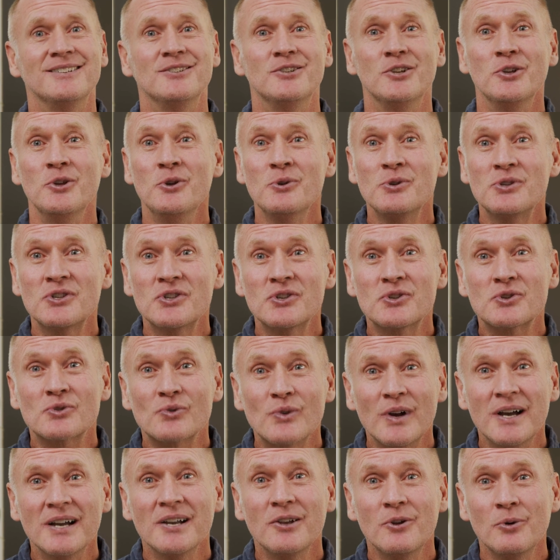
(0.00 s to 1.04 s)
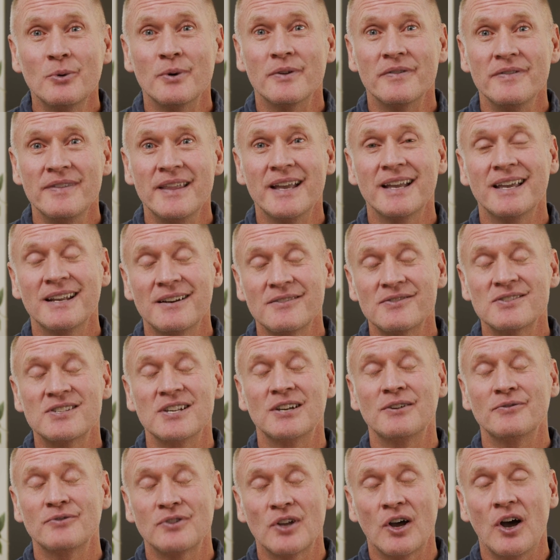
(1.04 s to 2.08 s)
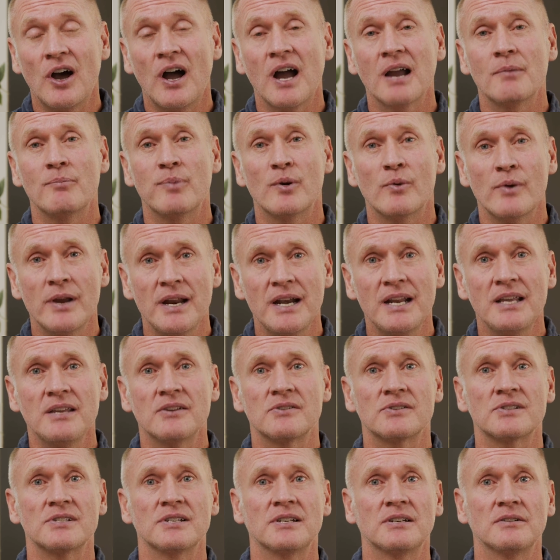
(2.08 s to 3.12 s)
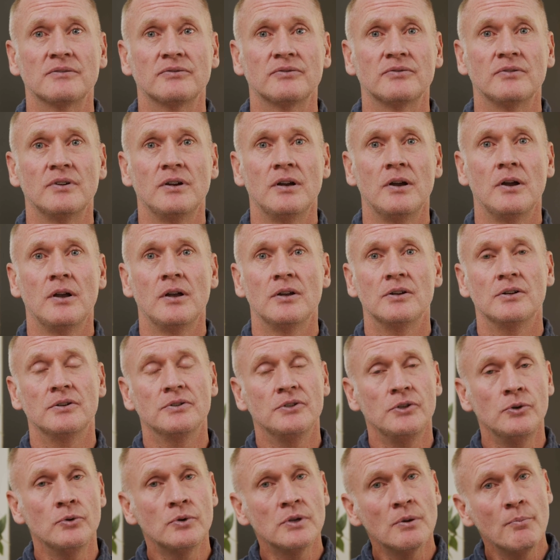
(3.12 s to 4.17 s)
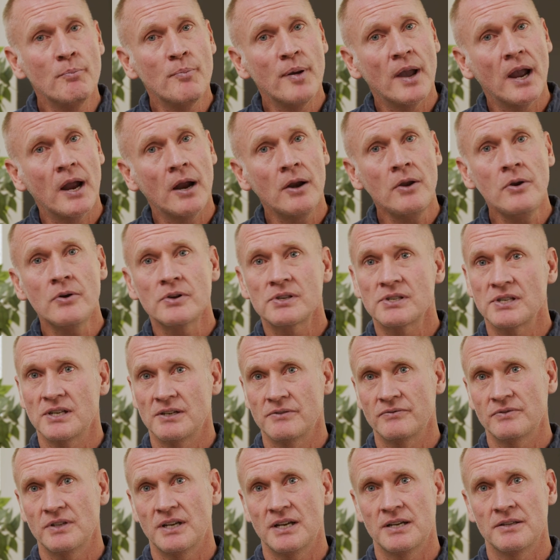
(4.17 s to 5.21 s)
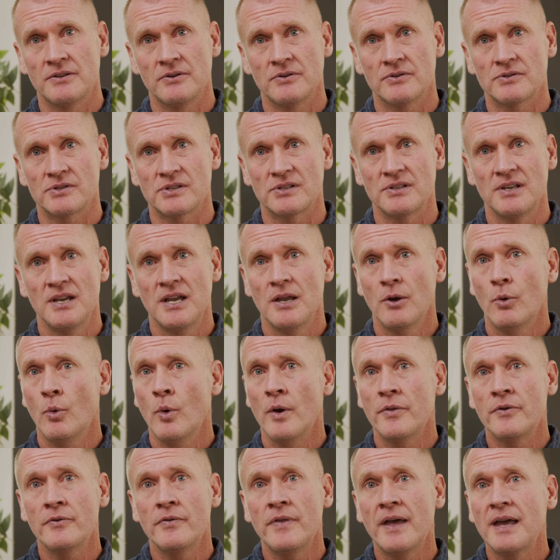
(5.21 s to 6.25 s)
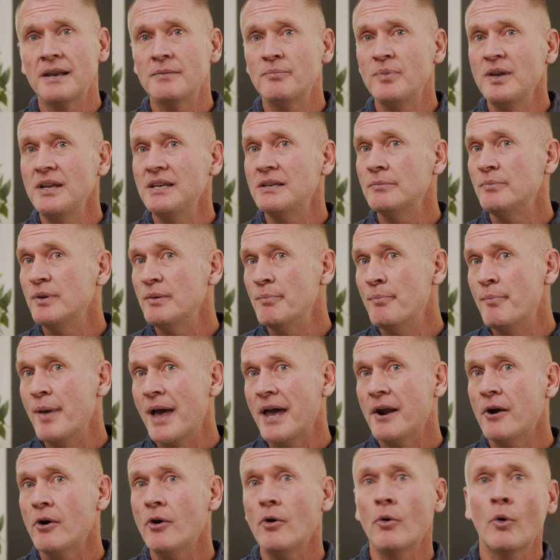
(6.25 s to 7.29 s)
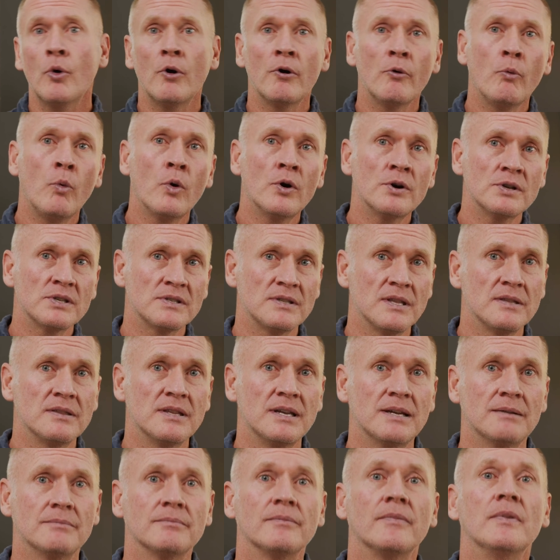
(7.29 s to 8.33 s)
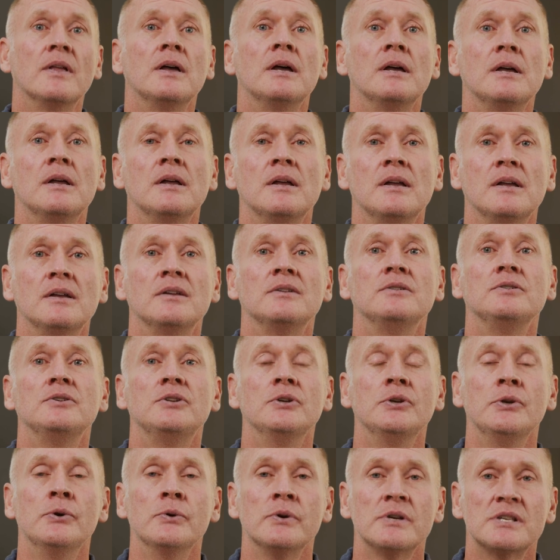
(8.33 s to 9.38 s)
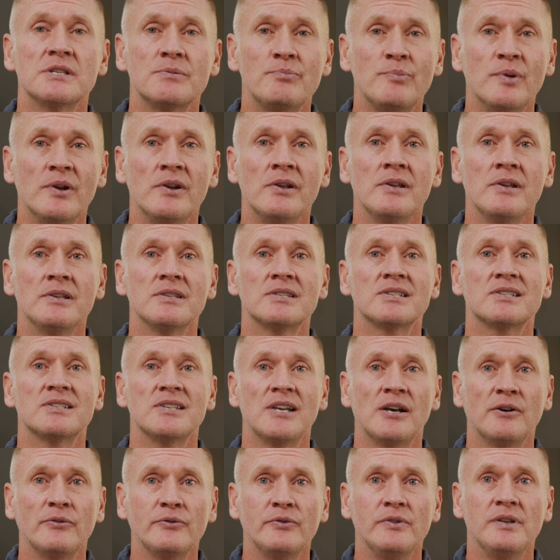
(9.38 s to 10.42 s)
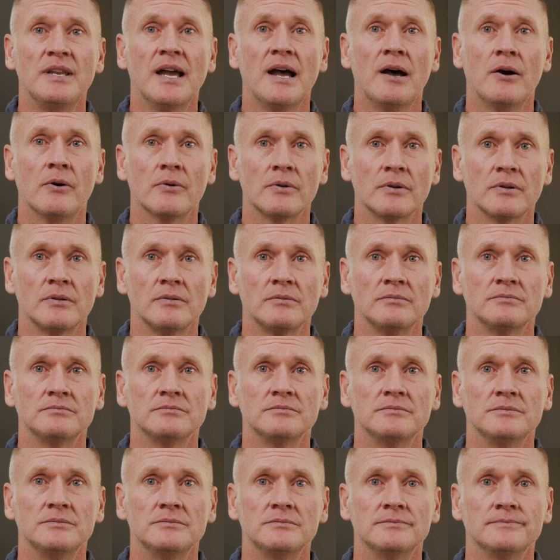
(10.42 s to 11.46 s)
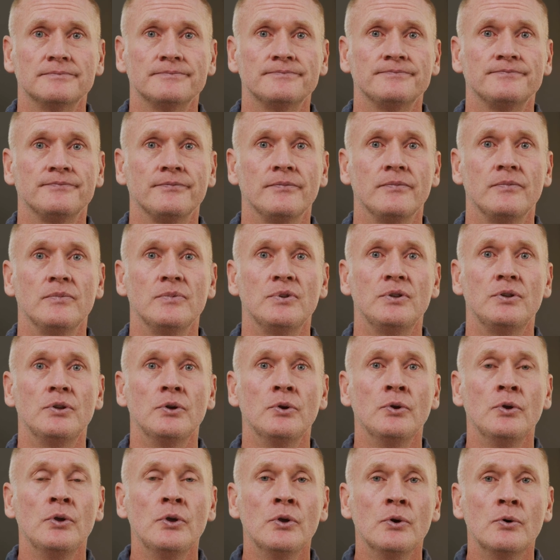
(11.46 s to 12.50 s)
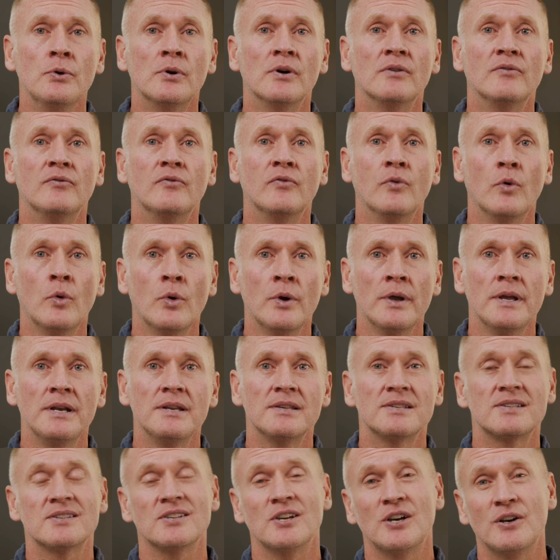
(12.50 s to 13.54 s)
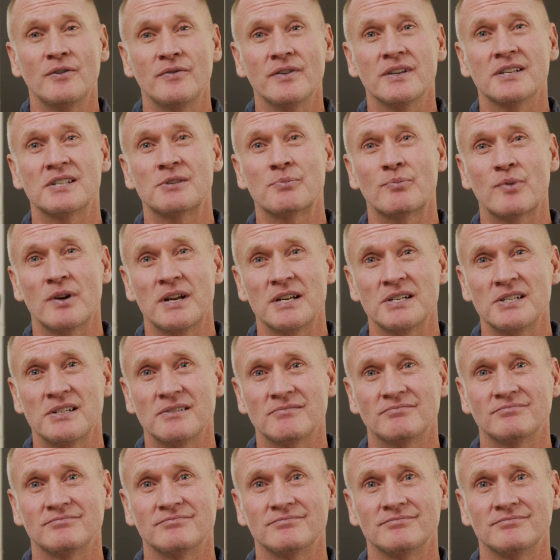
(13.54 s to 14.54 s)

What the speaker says: Do you struggle with negative self-talk, berating yourself? Do you compare yourself to others, whether that be to be better or worse than them? Do you experience self-doubt? Do you avoid self-expression?